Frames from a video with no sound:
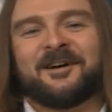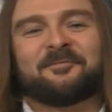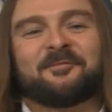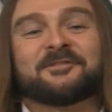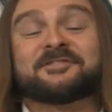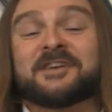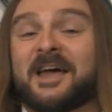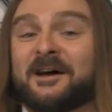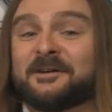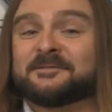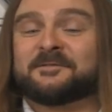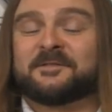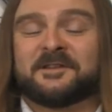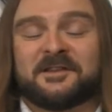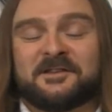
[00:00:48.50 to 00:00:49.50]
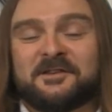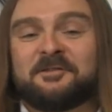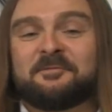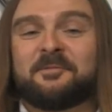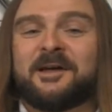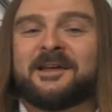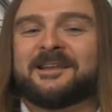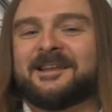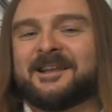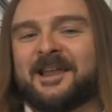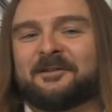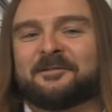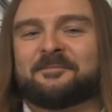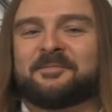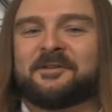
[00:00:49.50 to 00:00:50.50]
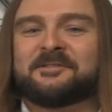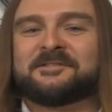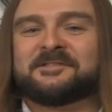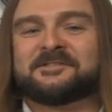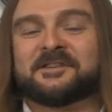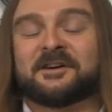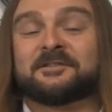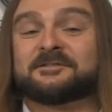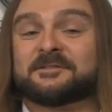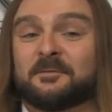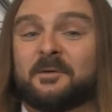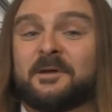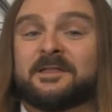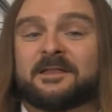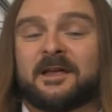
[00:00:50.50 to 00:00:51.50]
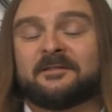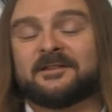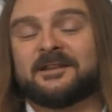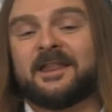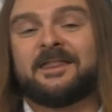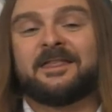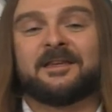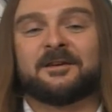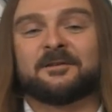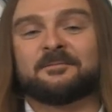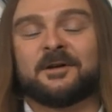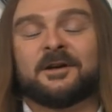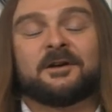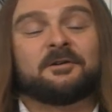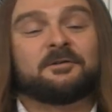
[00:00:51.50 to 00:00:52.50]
And watch out for the new weekly cloud computing shows with David Linthicum,